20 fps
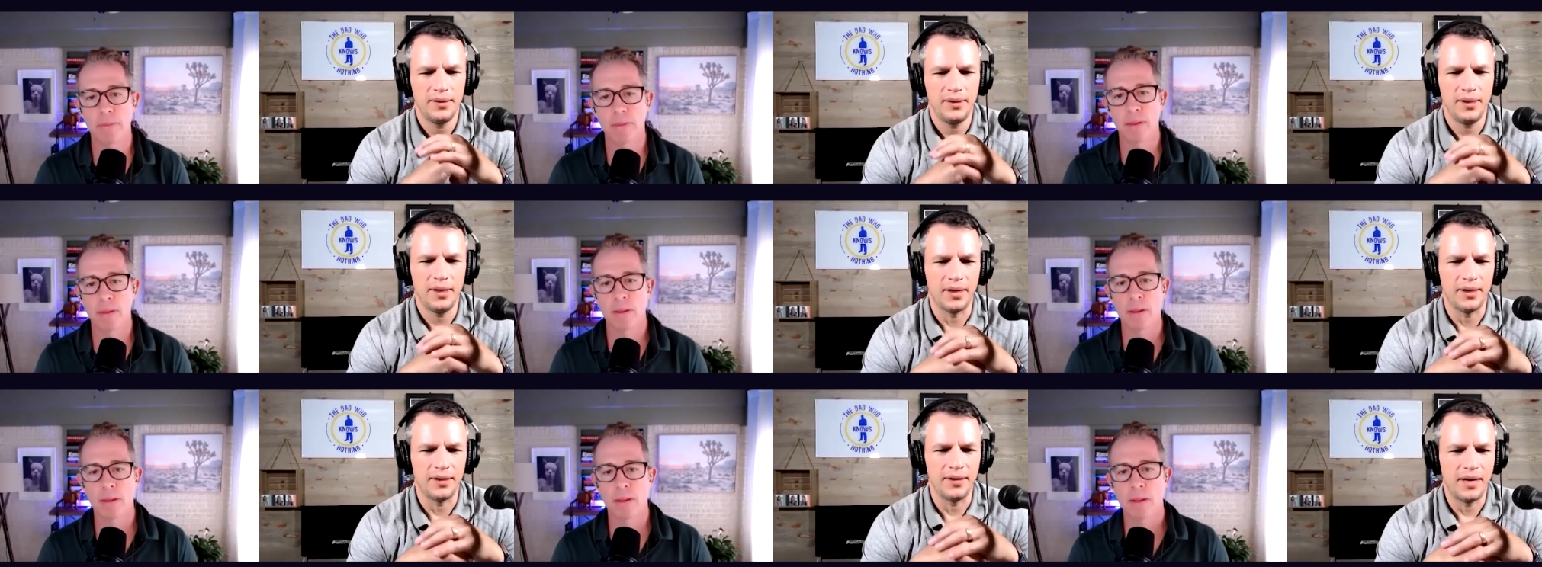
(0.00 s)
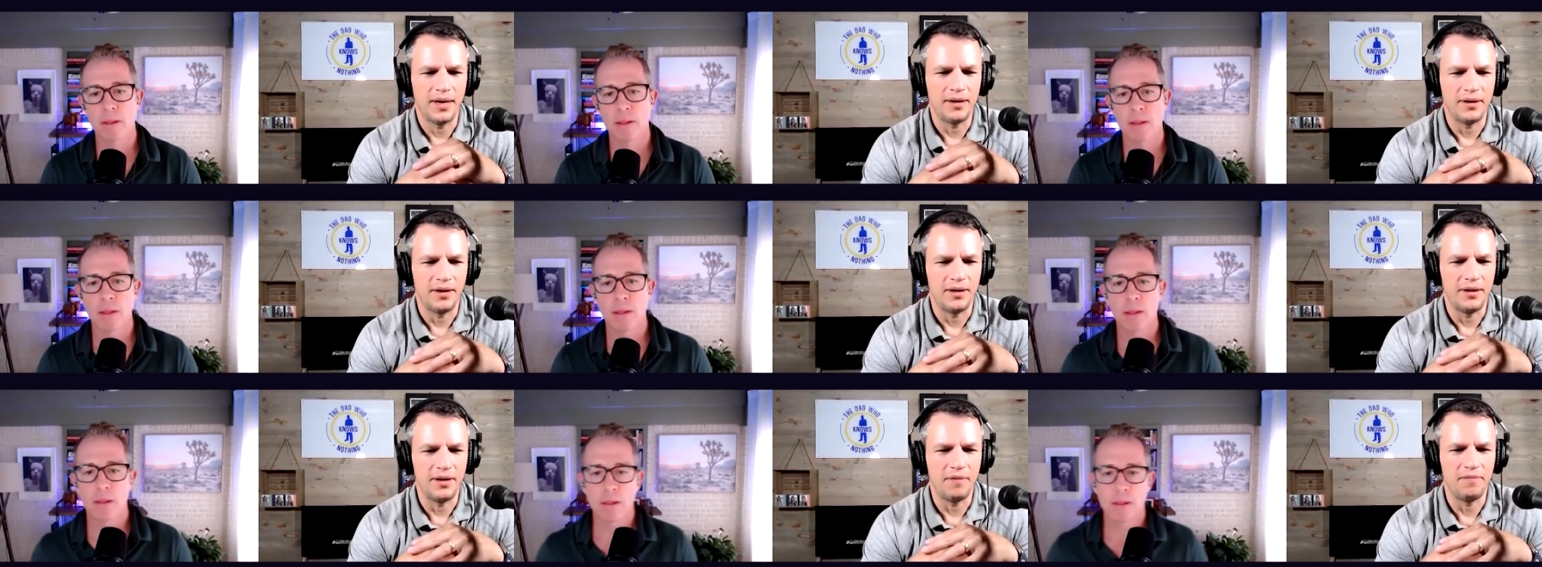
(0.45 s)
Speaker 1: Yeah, and
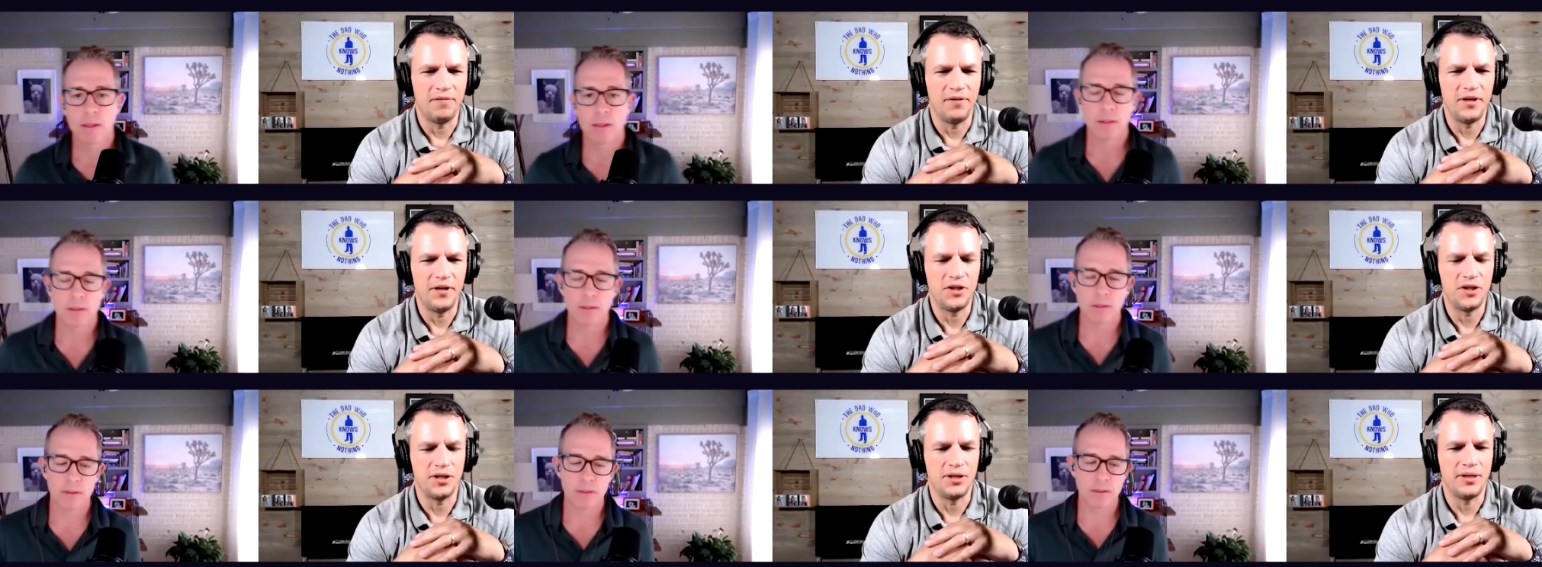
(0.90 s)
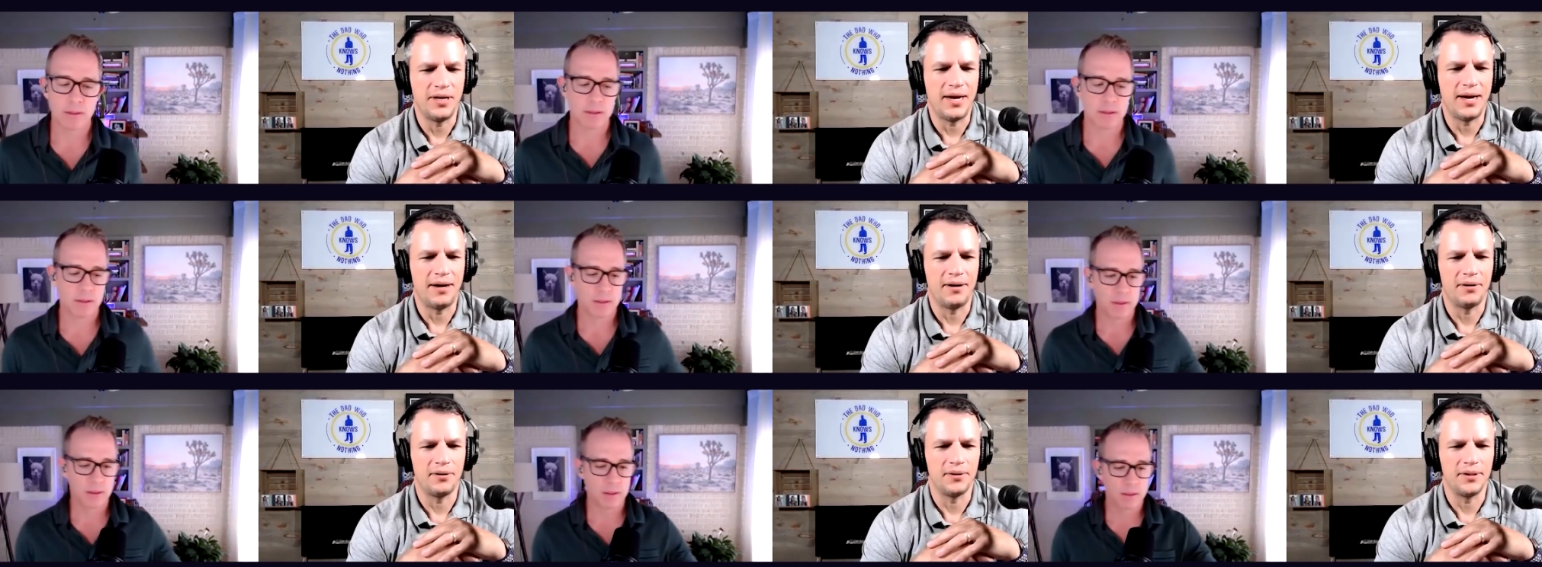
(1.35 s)
that and that vision
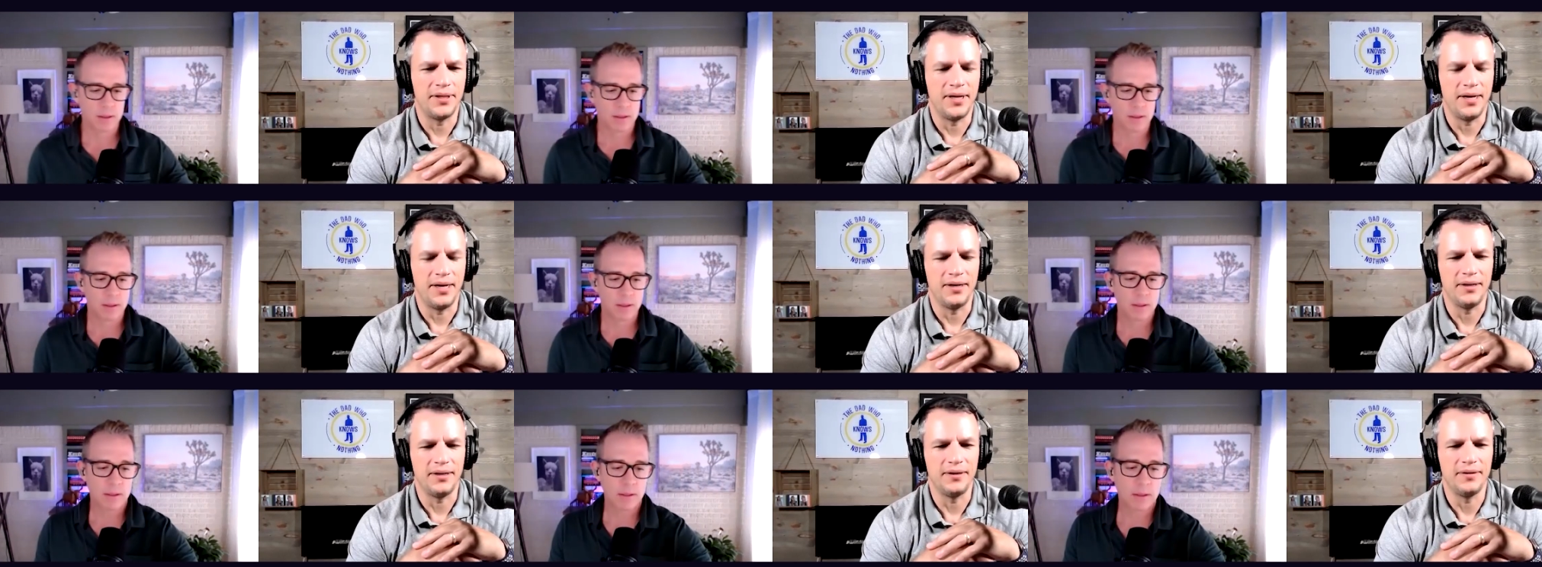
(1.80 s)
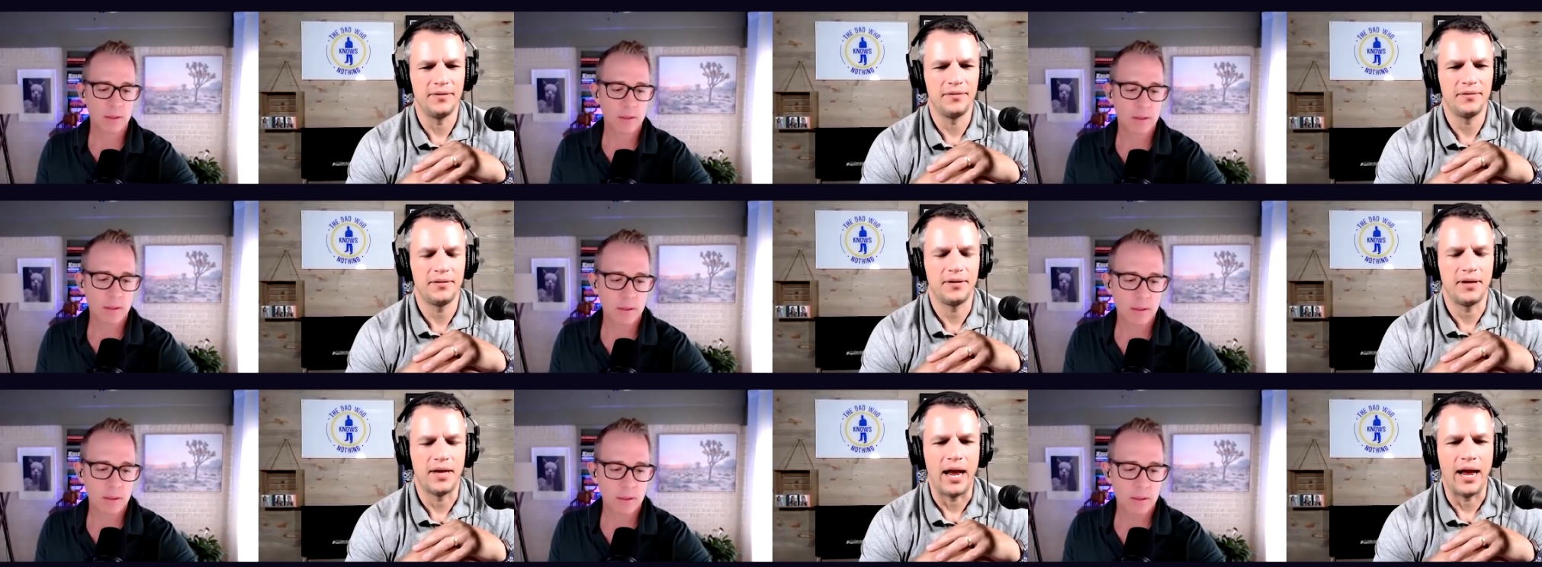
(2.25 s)

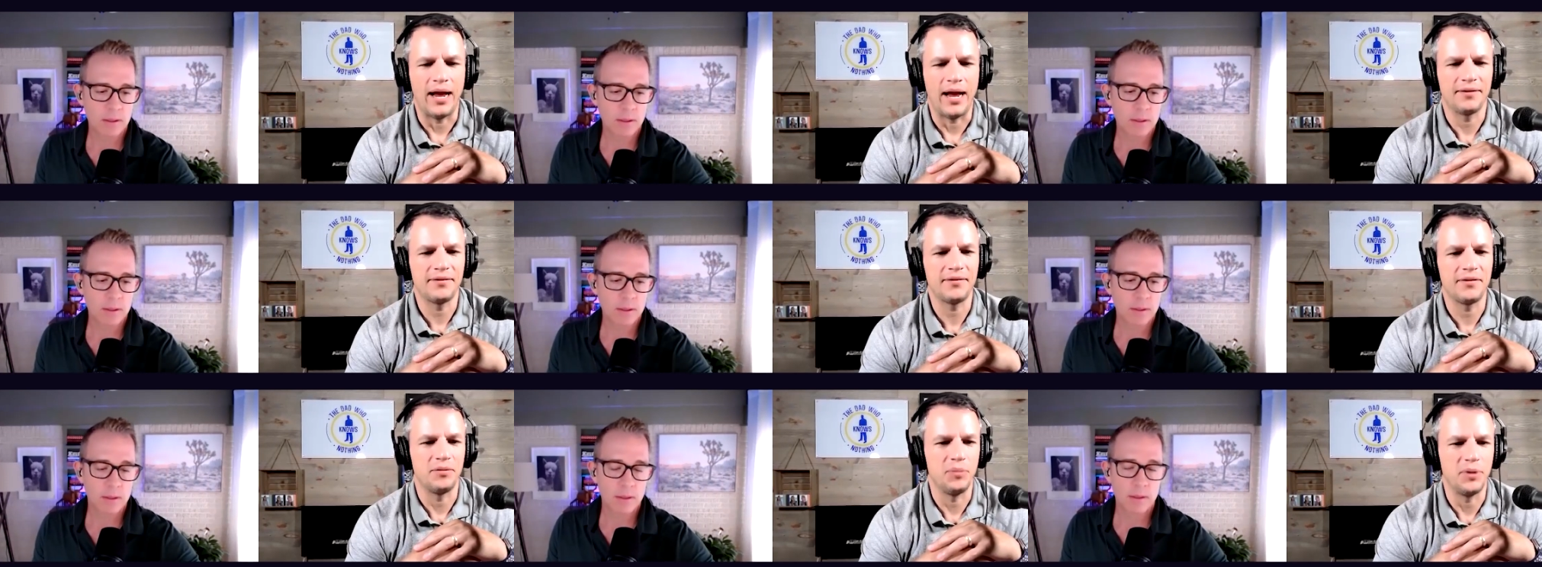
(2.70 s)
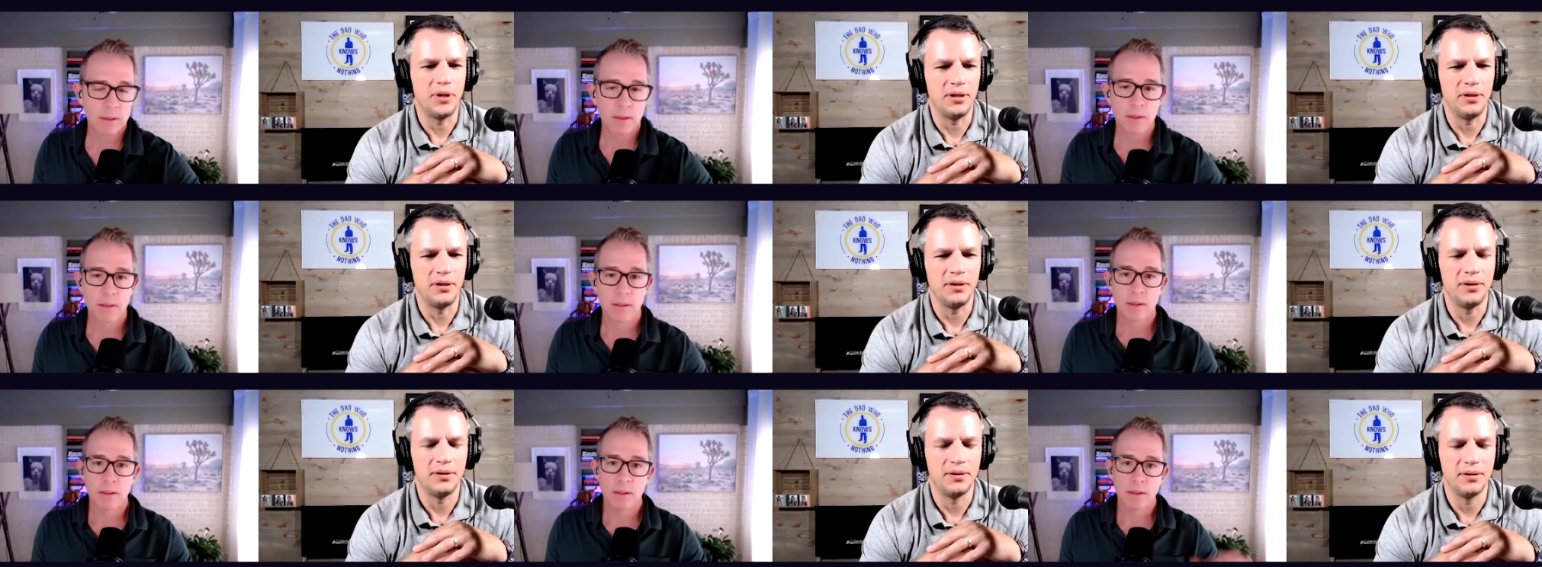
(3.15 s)
nowadays has to
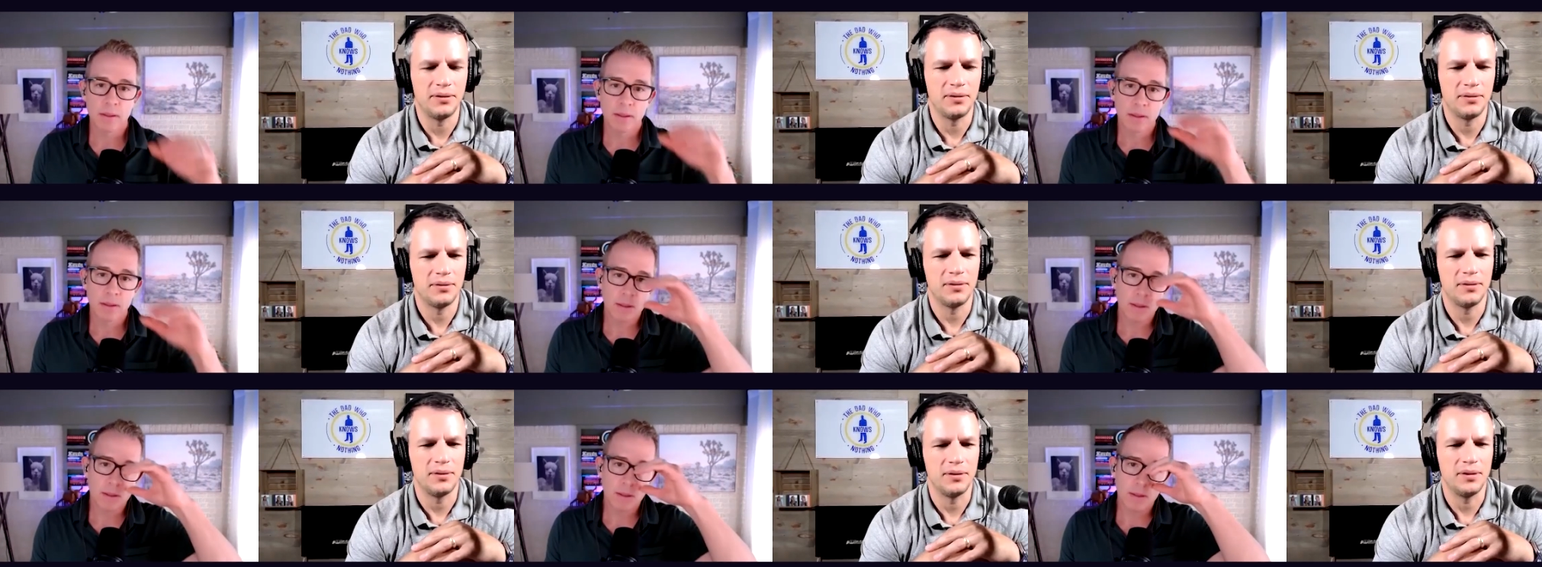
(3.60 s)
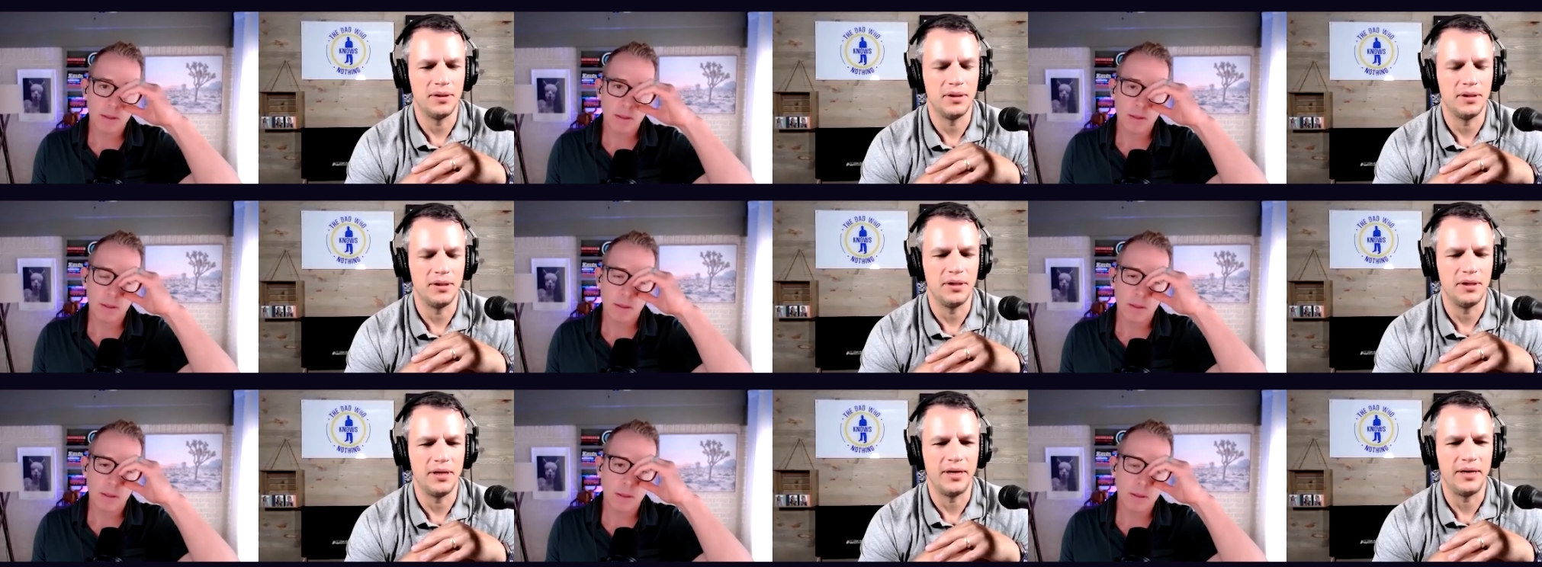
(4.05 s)
be
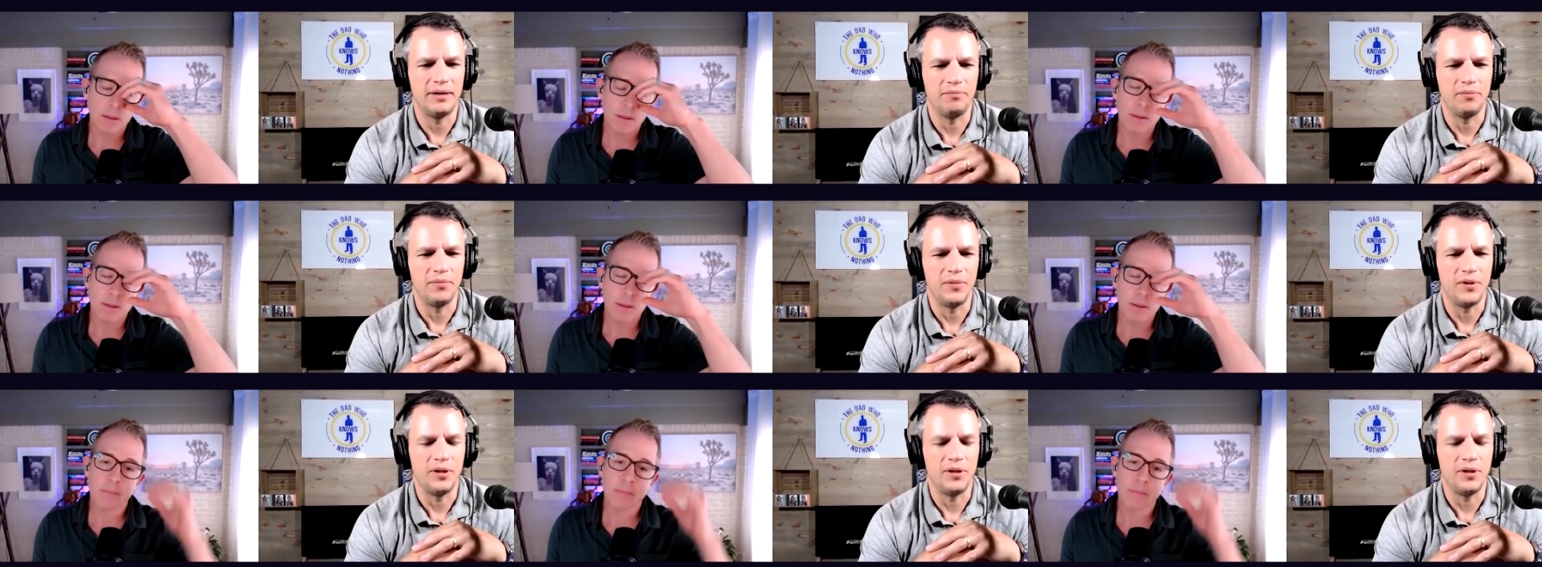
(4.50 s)
it, it,